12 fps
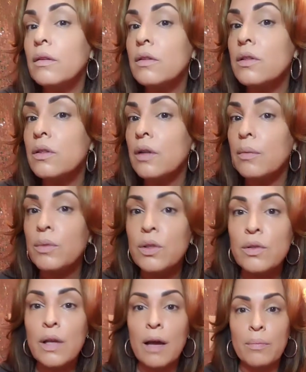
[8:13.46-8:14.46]
So
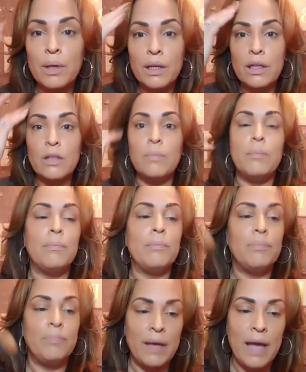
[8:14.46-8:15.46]
I'm gonna
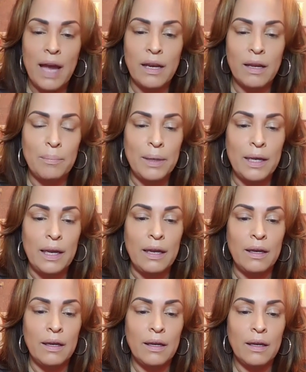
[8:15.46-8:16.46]
kind of
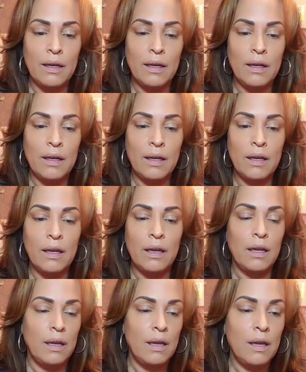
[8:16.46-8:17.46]
be
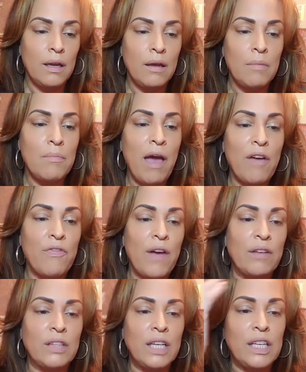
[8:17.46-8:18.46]
matte
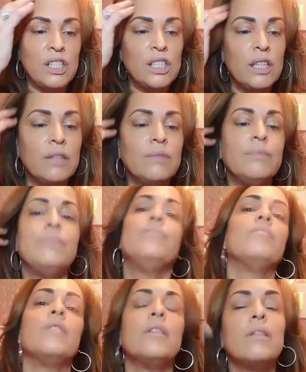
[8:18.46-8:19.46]
foundation.
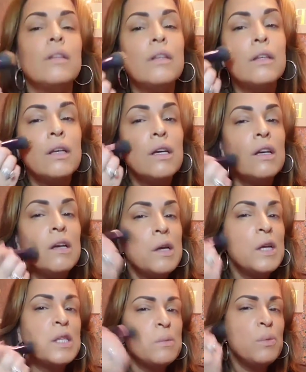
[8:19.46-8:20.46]

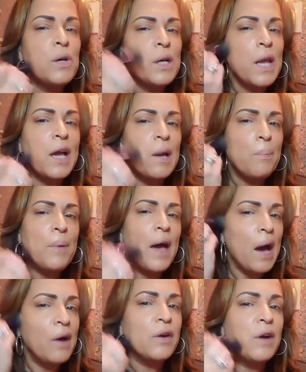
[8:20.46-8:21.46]
It's more like a
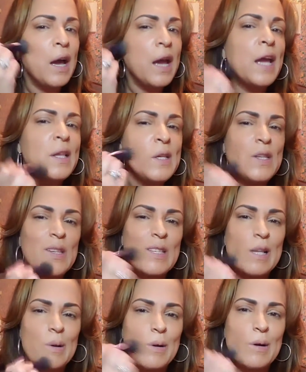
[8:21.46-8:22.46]
powder. I hate to use
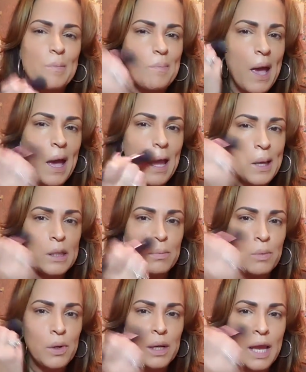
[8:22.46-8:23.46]
the word matte. It's
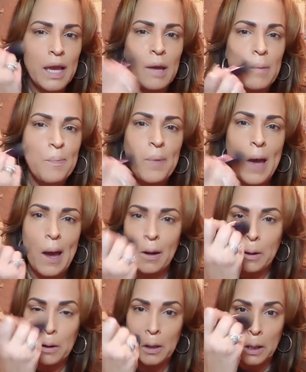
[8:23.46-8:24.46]
more like a
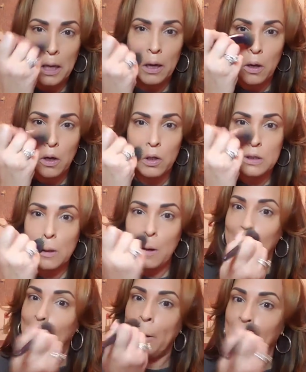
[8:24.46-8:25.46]
powder look. It goes on
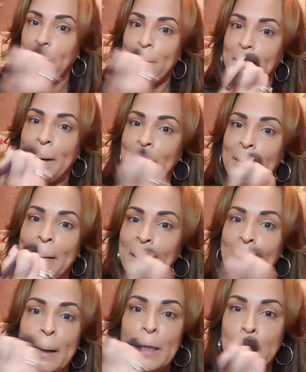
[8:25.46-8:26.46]
like a cream,
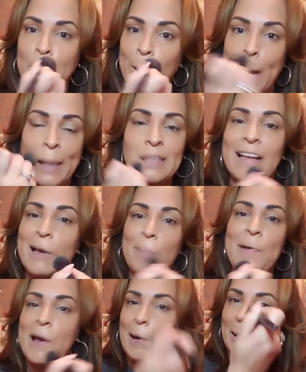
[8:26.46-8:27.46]
dries like a
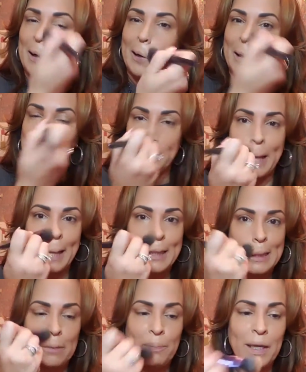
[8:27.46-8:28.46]
powder.
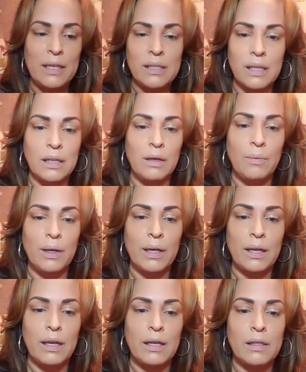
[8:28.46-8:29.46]
That's basically what
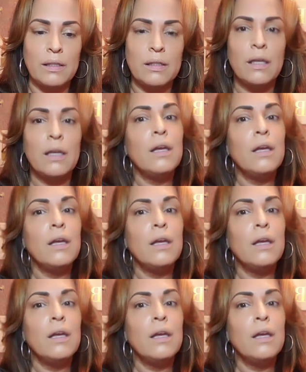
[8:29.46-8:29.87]
it is.